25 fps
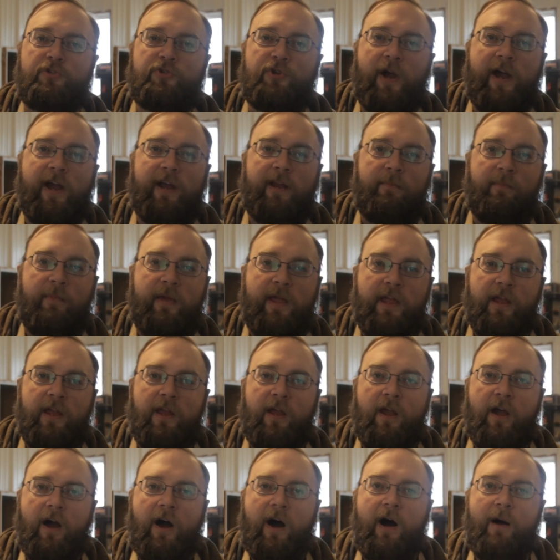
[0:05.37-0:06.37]
try to
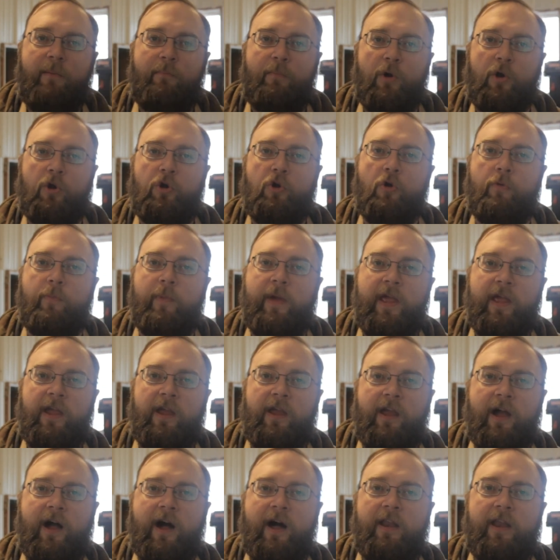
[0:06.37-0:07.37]
make
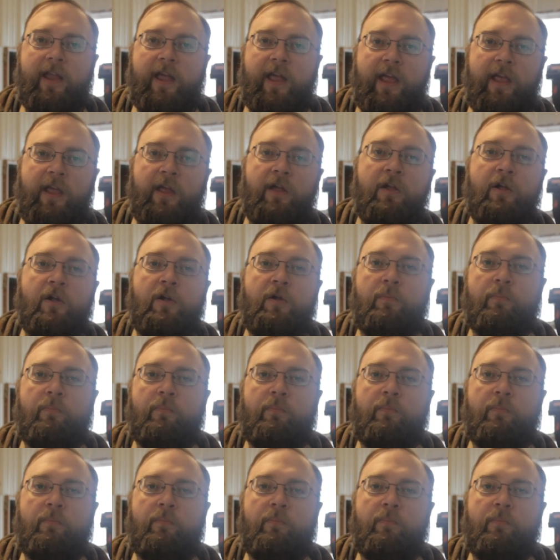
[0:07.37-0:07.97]
Mokume Gane